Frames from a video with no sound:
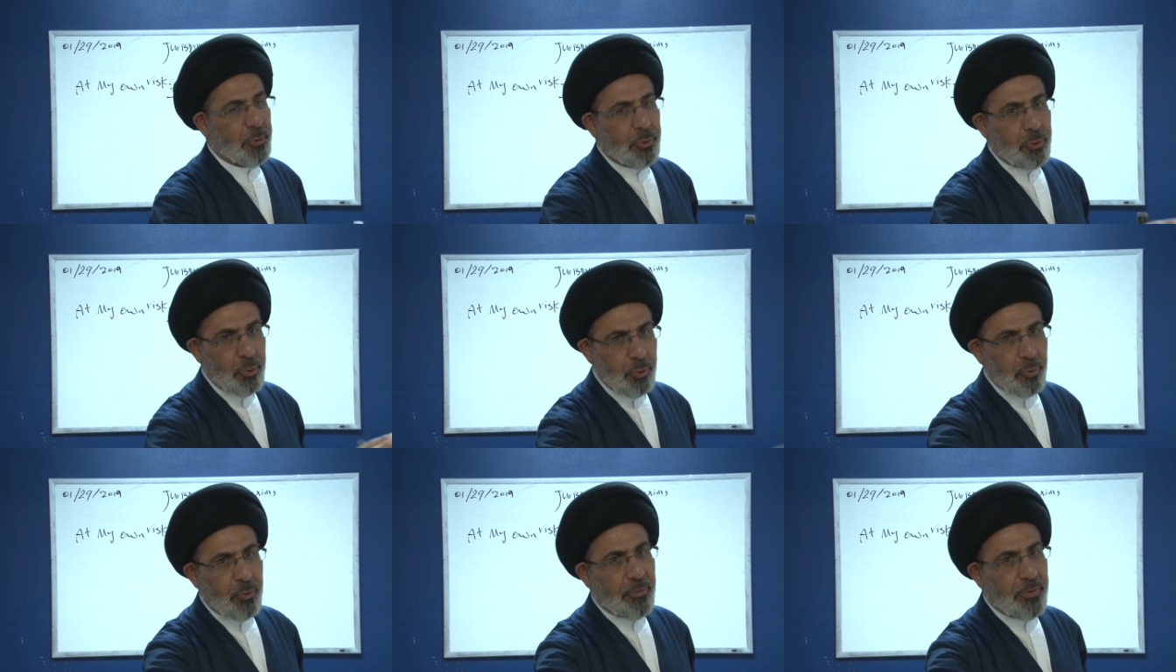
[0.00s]

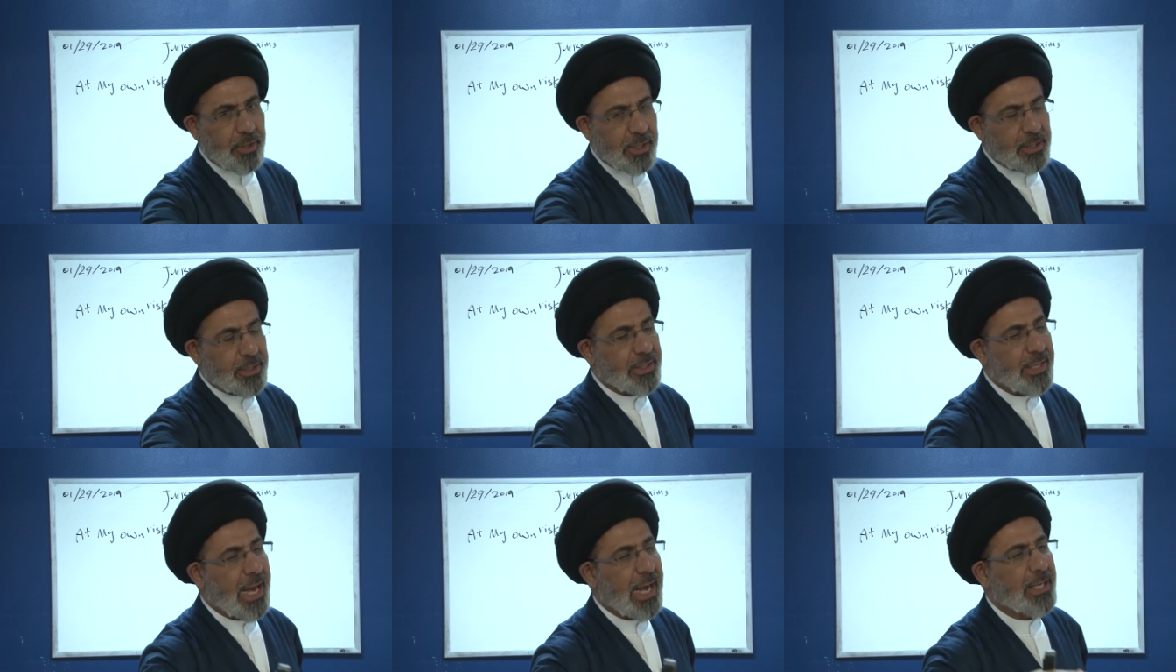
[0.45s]
do
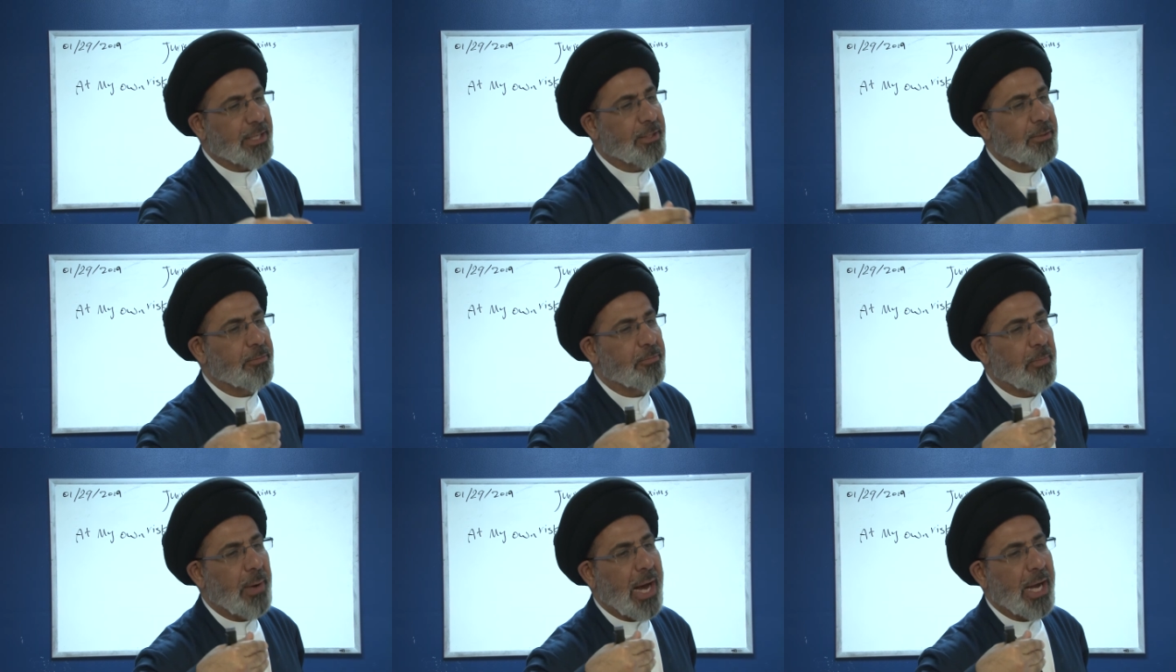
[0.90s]
this
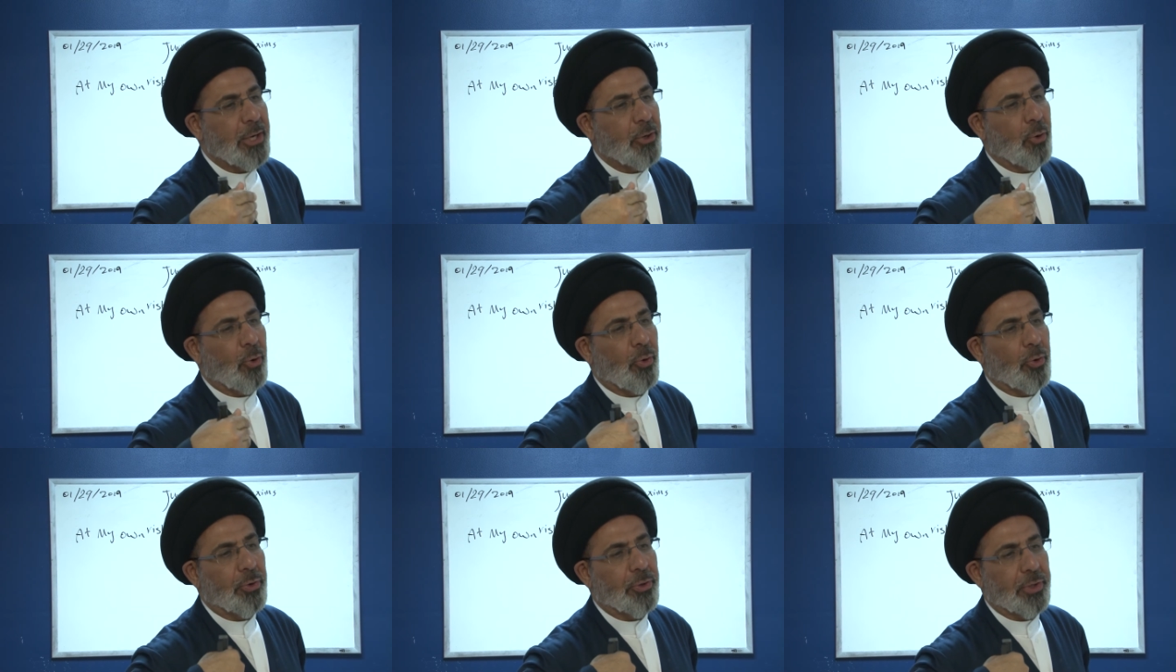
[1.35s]
at my
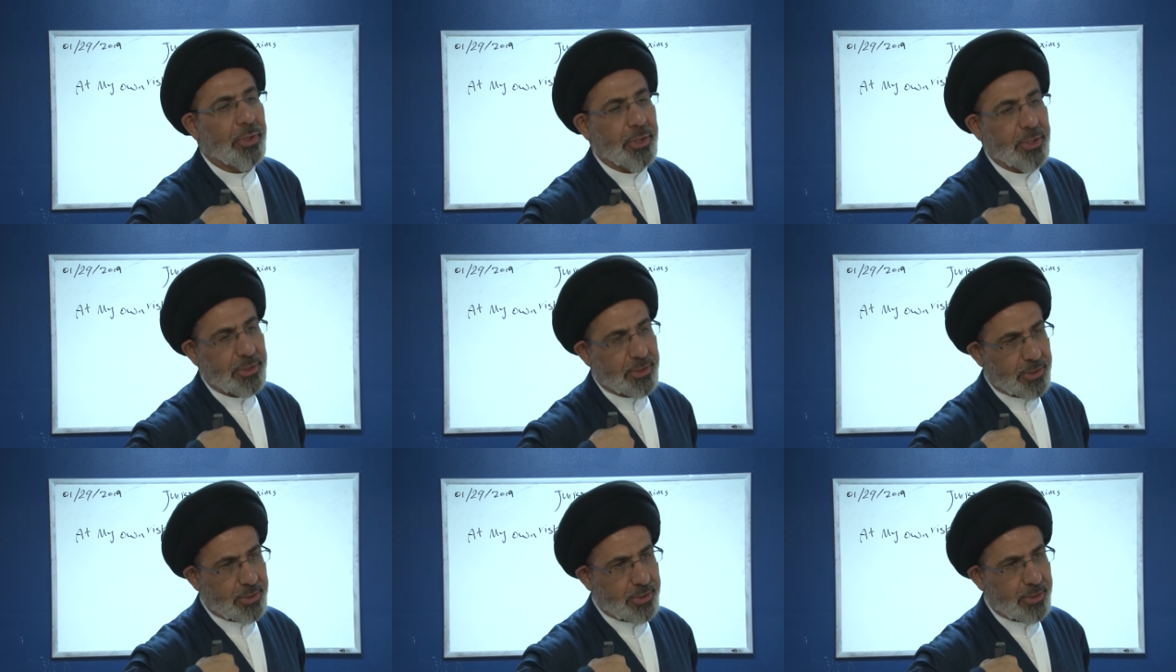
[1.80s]
own
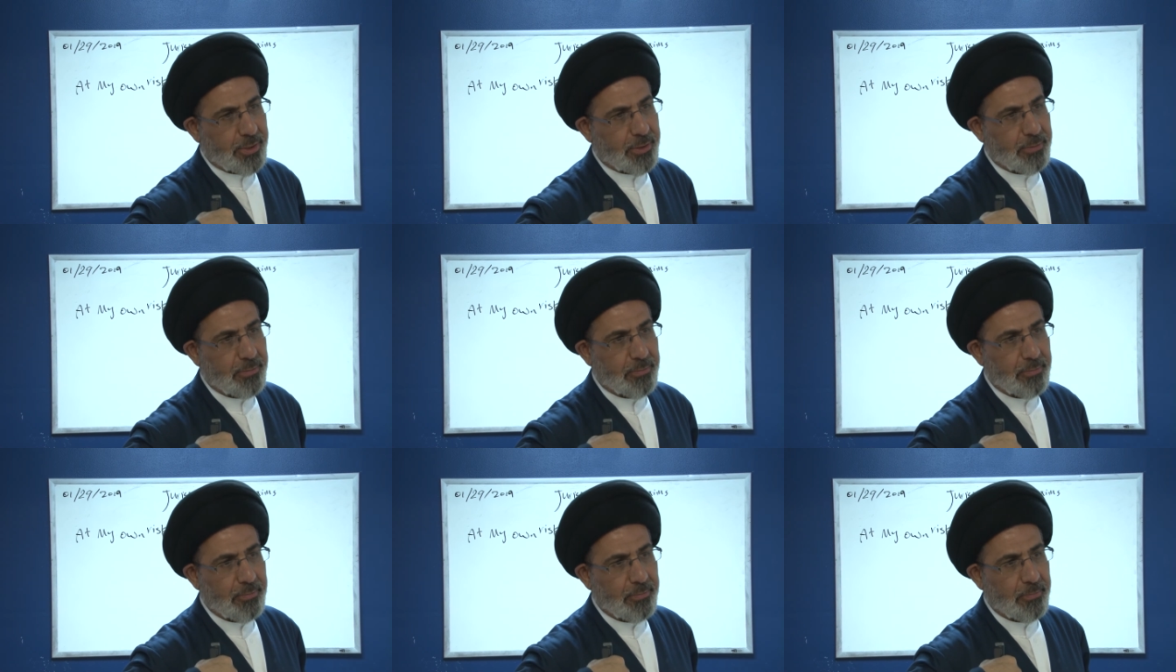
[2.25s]
risk.
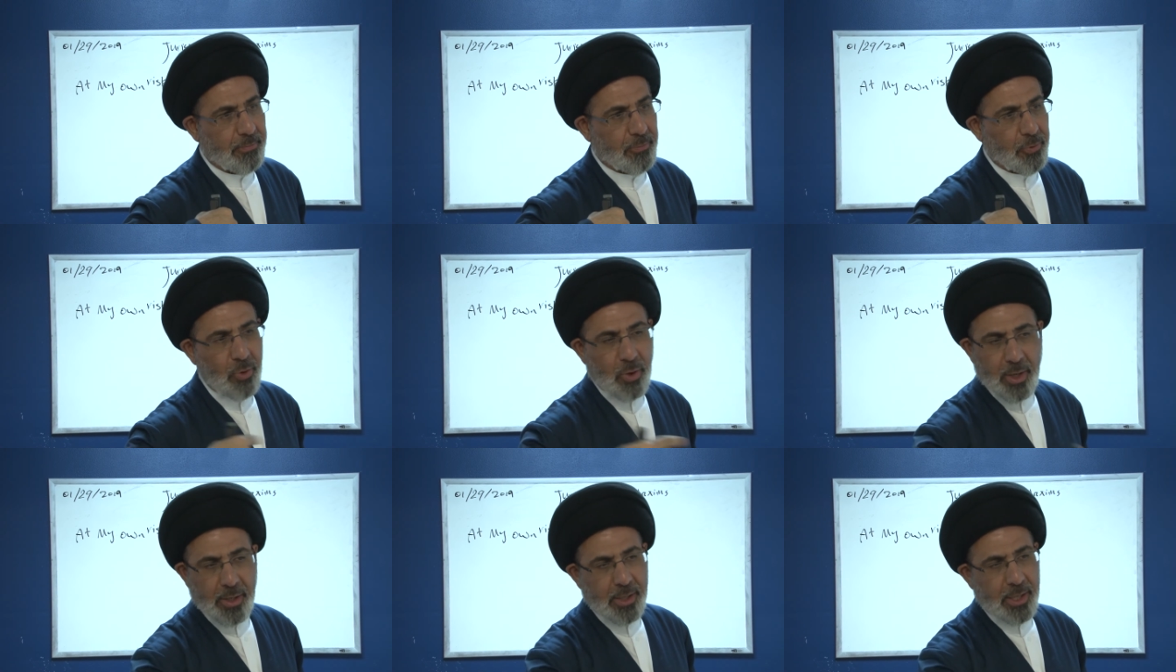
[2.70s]

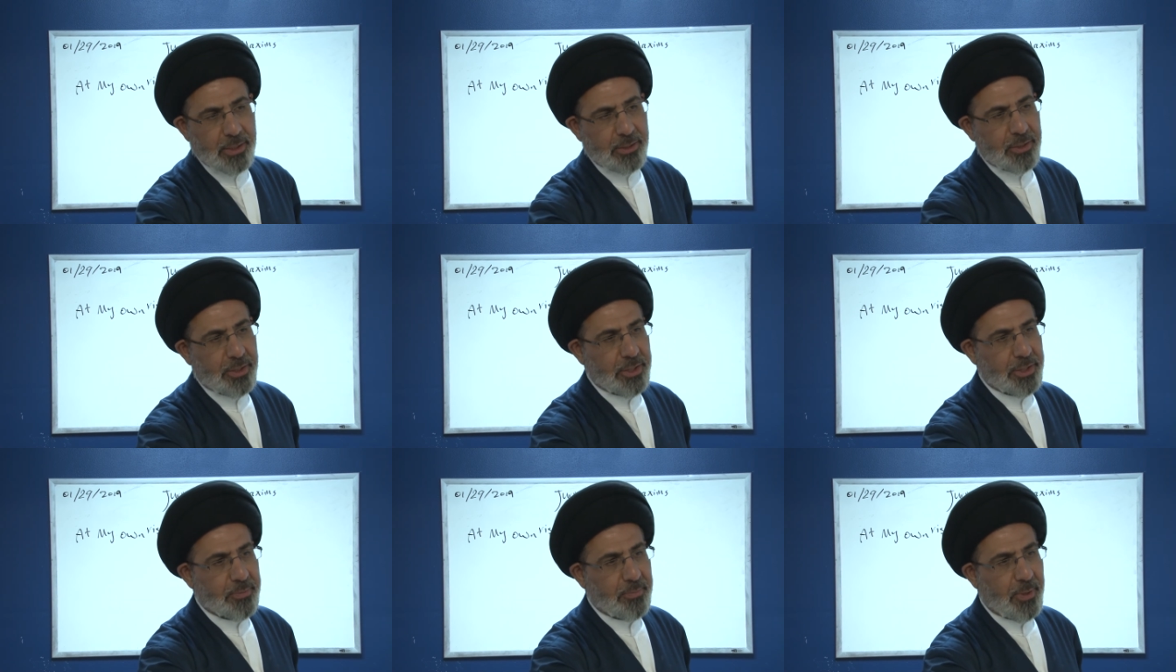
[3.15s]
You are
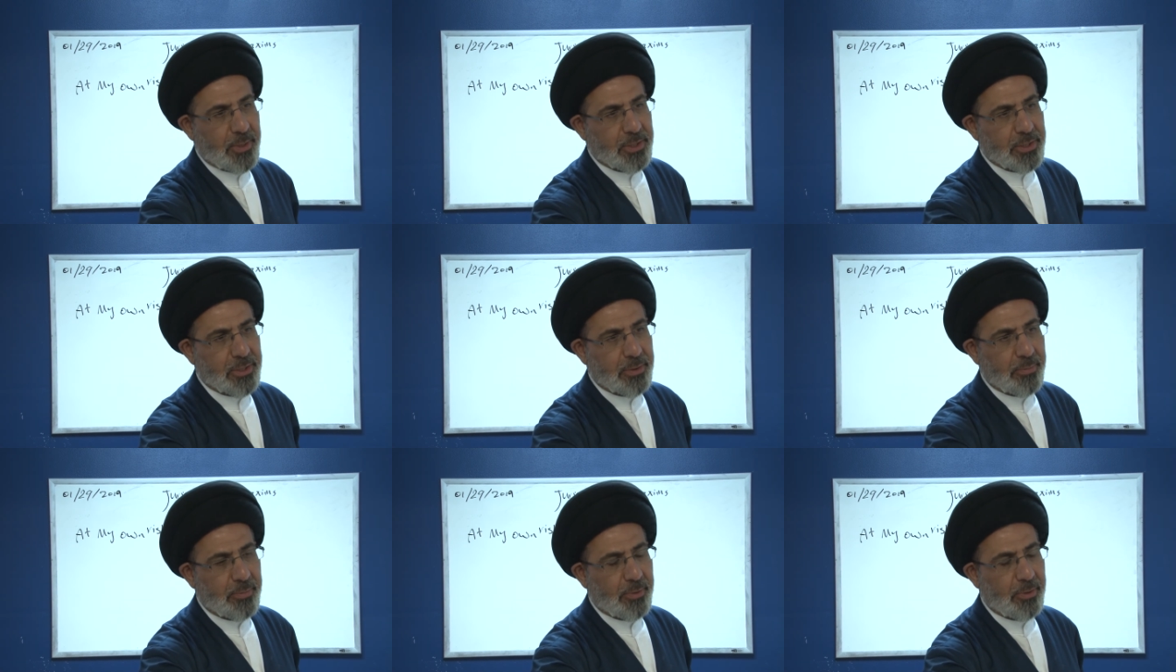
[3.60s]
not
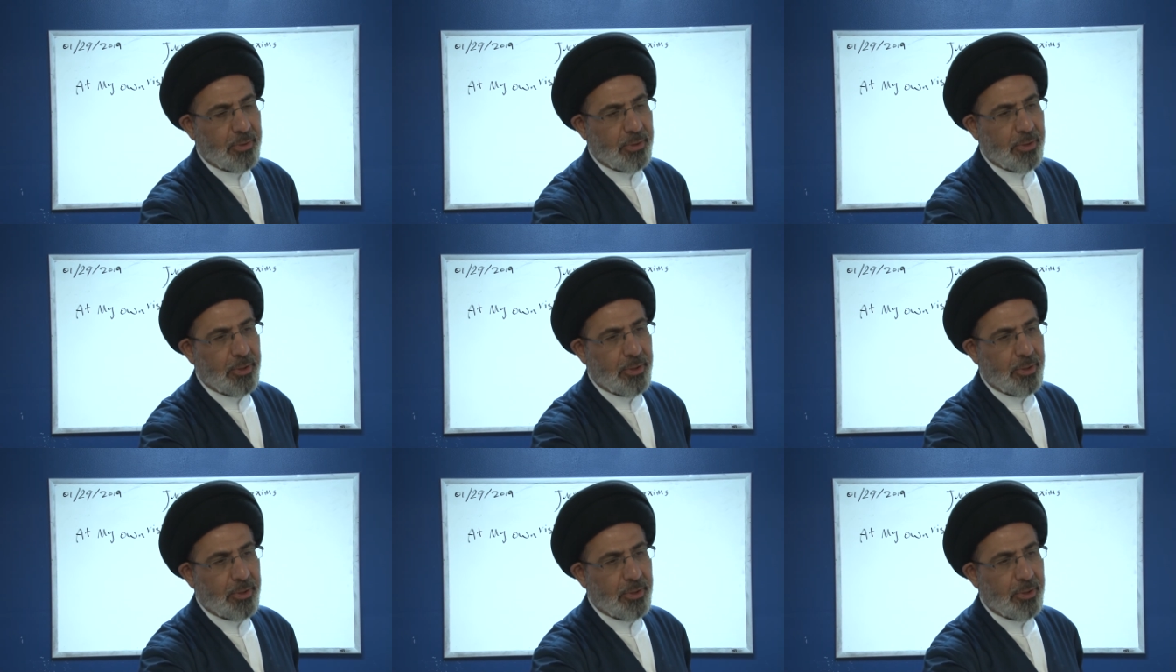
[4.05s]
responsible.